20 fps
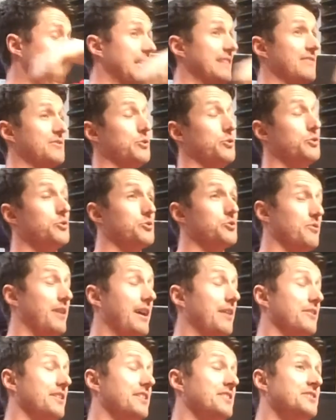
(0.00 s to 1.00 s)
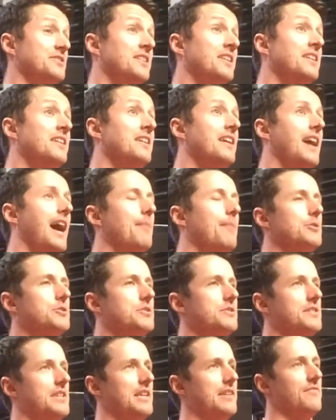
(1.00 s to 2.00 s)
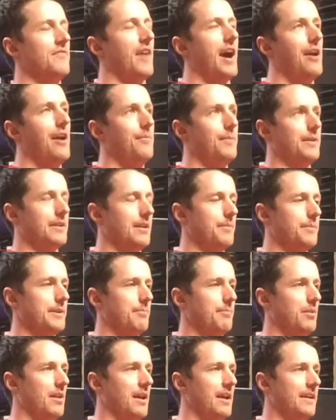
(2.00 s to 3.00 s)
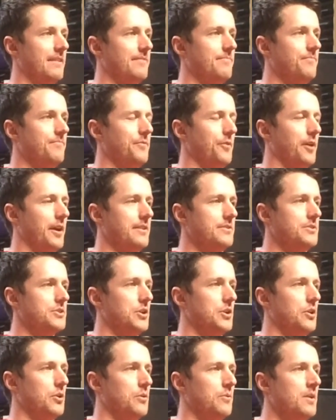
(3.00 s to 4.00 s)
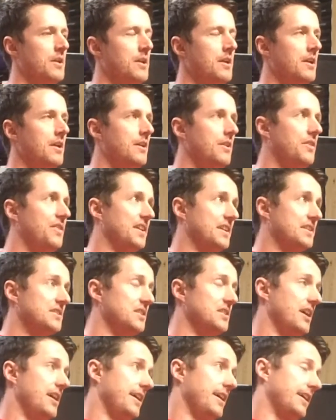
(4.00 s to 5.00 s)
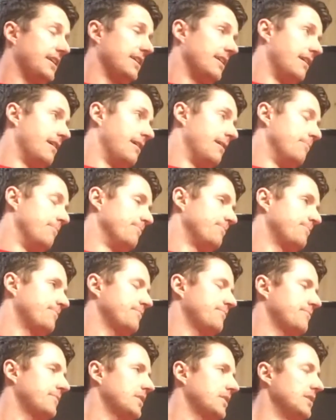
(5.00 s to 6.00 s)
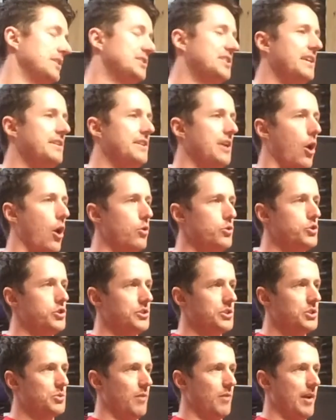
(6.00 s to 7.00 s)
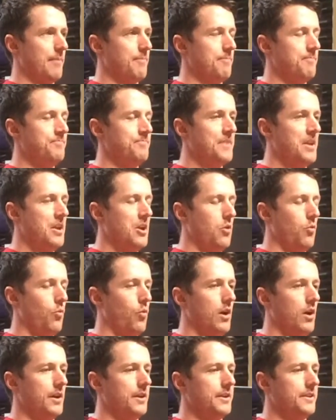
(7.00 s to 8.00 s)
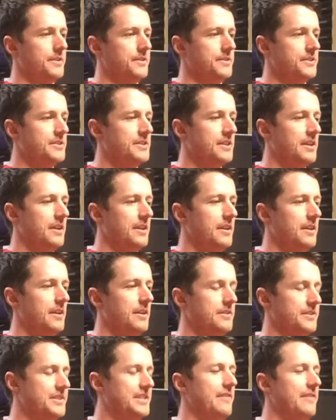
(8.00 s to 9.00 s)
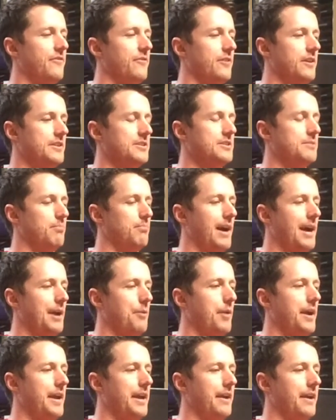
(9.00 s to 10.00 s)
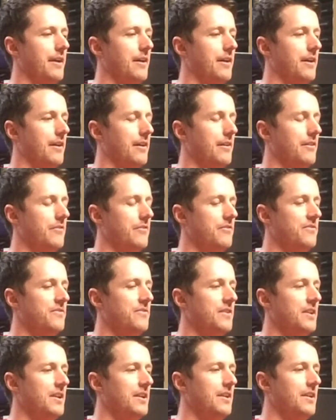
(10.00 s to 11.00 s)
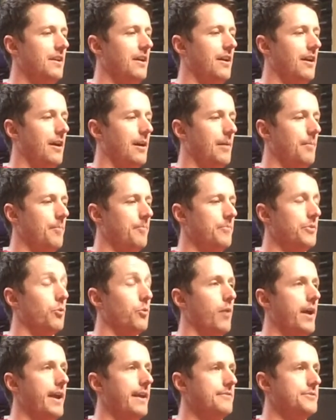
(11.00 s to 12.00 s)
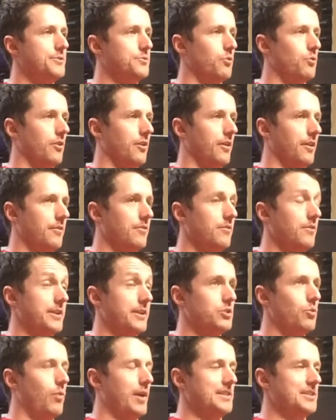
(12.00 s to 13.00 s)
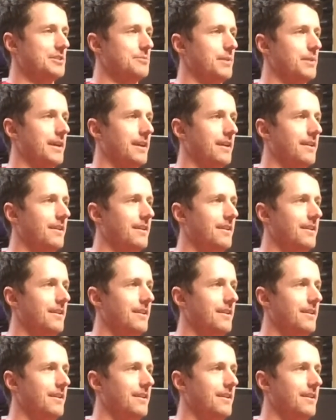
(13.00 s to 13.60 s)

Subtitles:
kind of circles around is how much does the environment come into play, right? So things like, let's say the ocean swim was different by way of the waves were like twice as big.